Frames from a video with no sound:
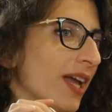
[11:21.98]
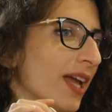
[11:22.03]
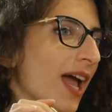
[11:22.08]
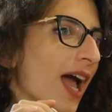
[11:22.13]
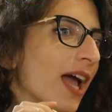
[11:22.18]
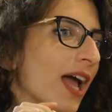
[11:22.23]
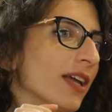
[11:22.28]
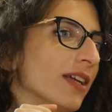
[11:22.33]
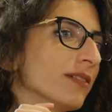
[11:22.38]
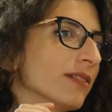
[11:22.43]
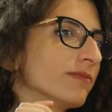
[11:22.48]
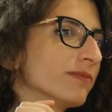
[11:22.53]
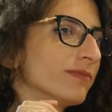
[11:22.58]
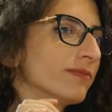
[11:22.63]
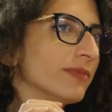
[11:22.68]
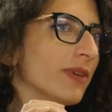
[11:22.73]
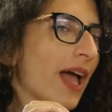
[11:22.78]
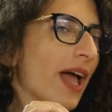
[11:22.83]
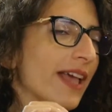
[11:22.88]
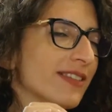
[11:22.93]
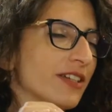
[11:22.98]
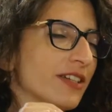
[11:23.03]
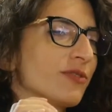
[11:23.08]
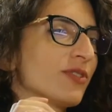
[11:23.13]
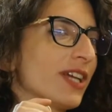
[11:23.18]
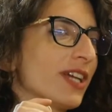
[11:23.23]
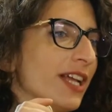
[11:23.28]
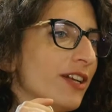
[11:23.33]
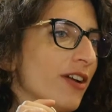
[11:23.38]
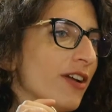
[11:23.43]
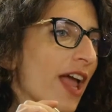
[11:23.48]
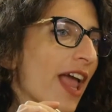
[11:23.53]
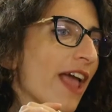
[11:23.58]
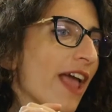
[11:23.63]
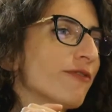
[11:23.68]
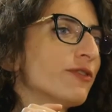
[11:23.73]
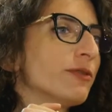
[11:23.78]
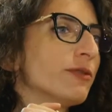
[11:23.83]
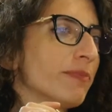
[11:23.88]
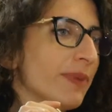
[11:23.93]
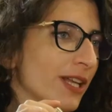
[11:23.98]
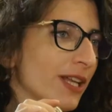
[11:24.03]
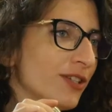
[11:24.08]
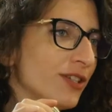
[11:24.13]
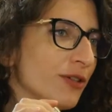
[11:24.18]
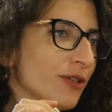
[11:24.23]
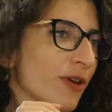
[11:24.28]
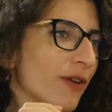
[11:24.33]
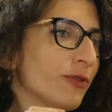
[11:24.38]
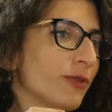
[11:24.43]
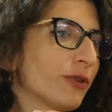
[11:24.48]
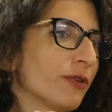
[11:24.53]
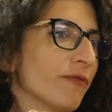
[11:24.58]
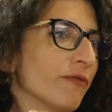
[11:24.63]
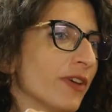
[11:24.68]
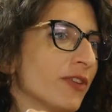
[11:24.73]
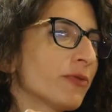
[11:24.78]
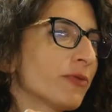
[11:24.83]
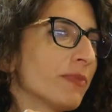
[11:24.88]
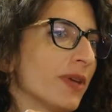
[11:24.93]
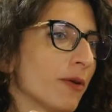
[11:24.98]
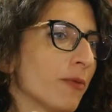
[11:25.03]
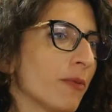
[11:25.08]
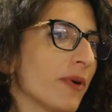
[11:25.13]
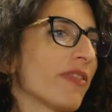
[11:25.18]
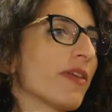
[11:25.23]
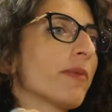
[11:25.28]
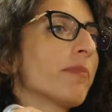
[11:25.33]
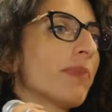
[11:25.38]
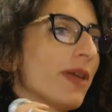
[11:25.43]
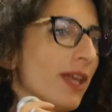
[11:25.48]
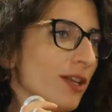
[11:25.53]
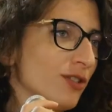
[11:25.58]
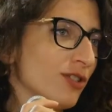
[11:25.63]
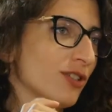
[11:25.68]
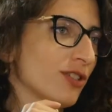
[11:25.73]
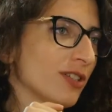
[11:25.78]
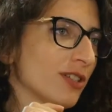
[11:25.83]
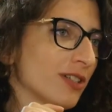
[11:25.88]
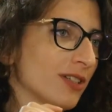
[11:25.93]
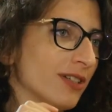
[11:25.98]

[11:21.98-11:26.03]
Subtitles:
I, as a creator, I have to pitch? You have to convince me with a pitch.